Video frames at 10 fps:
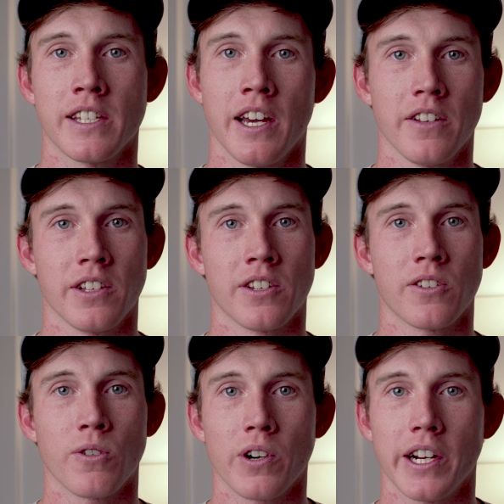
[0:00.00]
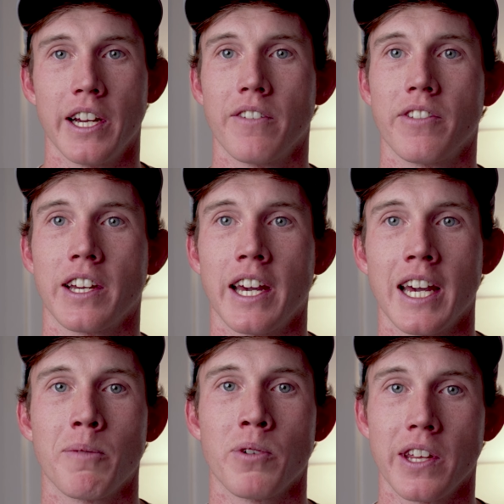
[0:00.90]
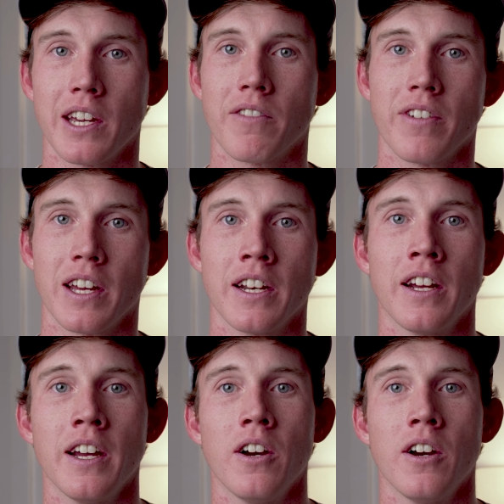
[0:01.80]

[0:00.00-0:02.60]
tell the story of the game or the event